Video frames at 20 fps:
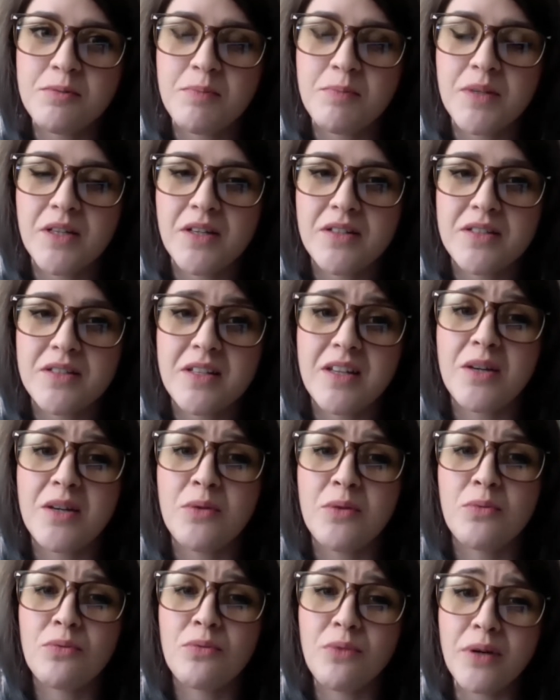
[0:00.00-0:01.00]
because it
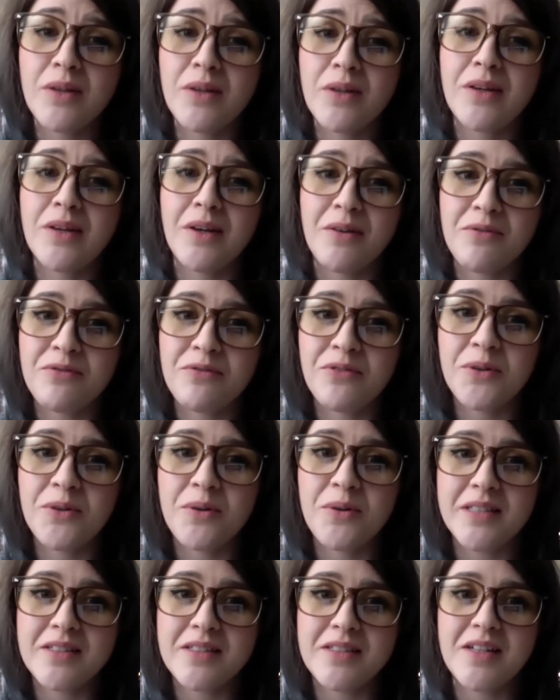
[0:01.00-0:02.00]
can really
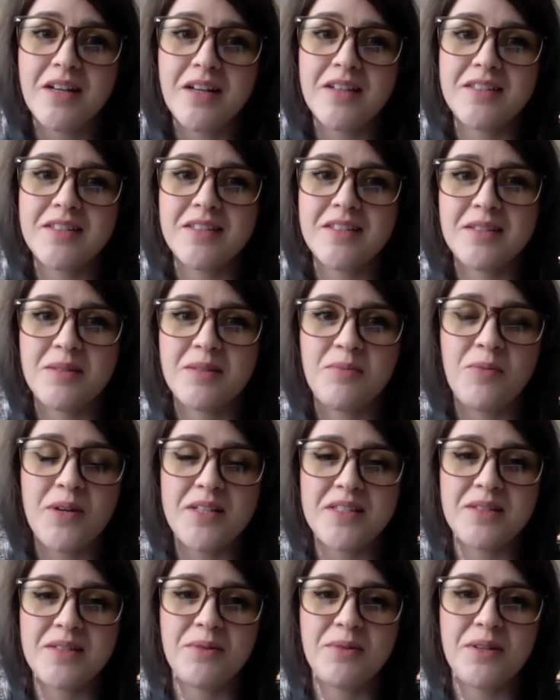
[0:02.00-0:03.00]
influence us in some
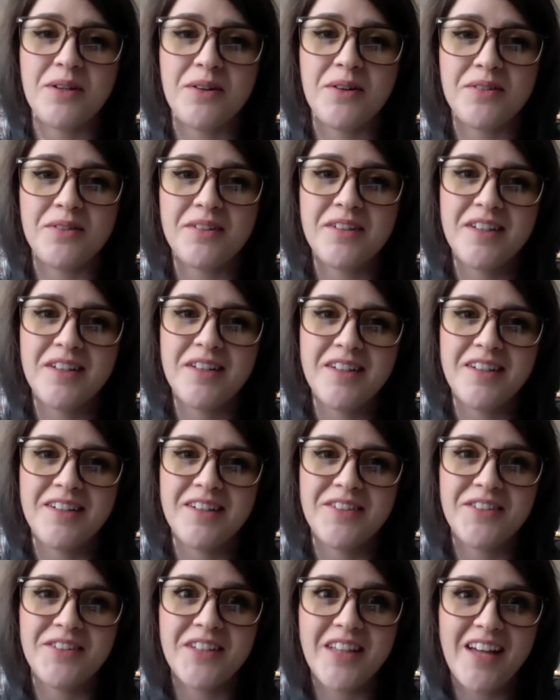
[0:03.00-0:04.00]
ways that we don't
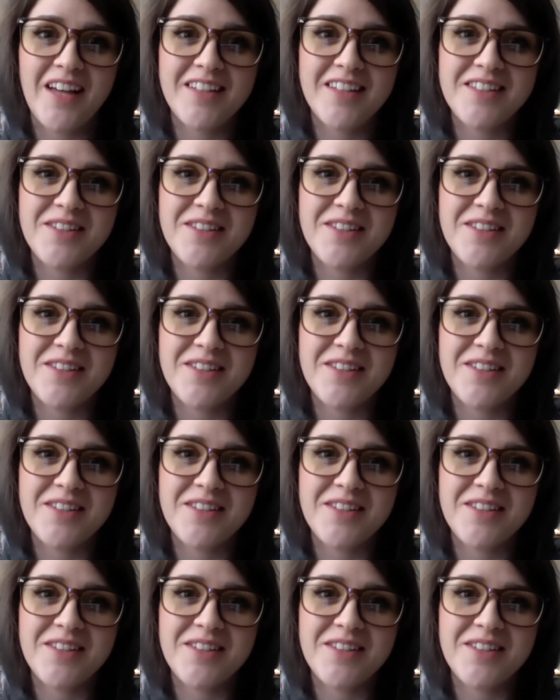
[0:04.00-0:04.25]
realize.